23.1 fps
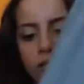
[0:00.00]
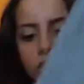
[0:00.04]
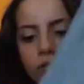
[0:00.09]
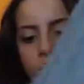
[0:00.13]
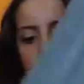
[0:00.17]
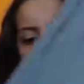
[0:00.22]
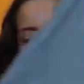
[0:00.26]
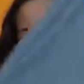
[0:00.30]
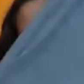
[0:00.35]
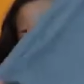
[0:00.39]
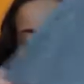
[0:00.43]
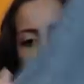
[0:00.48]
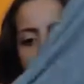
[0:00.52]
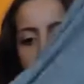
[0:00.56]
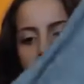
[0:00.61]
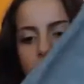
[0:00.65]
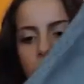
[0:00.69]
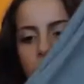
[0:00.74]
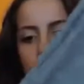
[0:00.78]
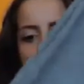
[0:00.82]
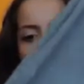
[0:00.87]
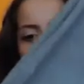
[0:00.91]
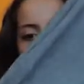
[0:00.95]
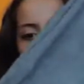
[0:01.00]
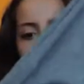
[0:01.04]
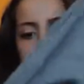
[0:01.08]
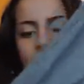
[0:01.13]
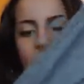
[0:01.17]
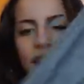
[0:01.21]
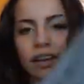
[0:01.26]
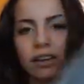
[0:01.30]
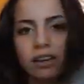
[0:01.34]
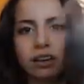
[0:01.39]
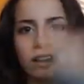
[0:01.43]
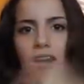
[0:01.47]
long sleeve, but it
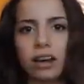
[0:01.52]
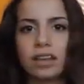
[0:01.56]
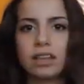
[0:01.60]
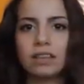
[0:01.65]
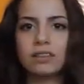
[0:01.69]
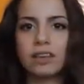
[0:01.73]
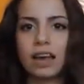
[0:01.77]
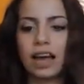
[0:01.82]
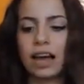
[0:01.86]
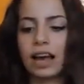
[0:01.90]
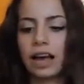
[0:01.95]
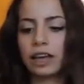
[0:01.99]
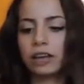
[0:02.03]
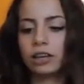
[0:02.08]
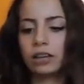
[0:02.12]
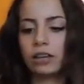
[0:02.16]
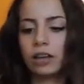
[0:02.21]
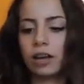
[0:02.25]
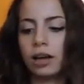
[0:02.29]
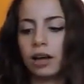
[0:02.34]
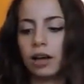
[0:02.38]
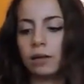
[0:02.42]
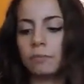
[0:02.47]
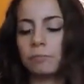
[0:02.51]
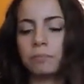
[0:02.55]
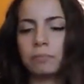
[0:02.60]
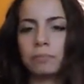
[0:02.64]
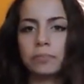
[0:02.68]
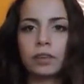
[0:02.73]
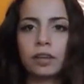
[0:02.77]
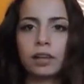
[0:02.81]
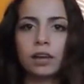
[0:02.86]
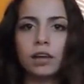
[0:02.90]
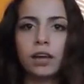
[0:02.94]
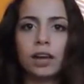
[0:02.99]
kind of cuts at um,
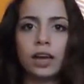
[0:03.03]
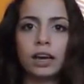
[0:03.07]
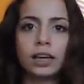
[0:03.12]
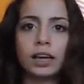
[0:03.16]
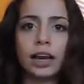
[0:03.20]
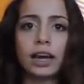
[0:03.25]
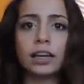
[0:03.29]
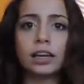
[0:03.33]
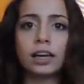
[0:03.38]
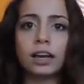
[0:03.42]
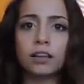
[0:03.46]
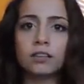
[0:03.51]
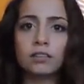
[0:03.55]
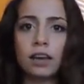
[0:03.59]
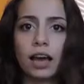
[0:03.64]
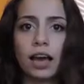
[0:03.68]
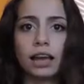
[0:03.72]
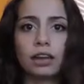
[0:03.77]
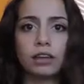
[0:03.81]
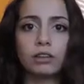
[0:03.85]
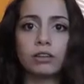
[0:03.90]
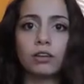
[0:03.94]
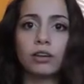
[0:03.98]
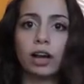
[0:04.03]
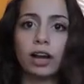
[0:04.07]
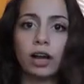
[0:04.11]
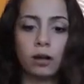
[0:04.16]
kind of cuts at your